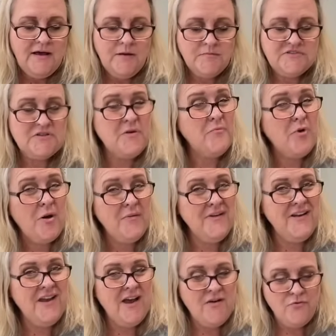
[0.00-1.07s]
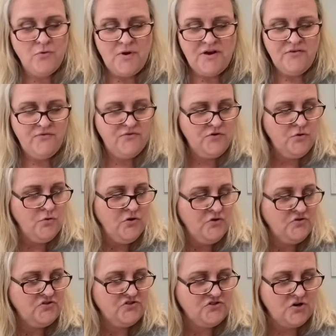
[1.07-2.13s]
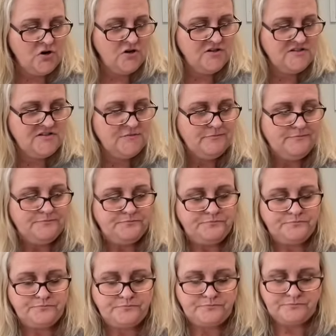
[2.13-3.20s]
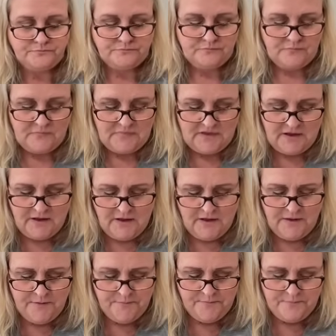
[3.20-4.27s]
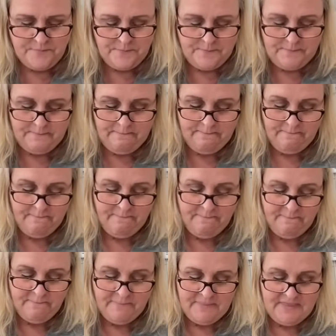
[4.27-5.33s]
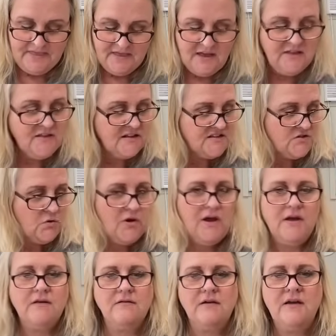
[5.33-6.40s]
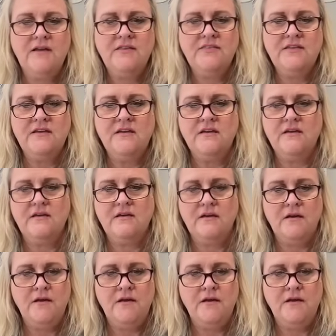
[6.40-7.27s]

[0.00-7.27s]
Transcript: So I'm probably going to have quite a few new starts. And that's okay. I think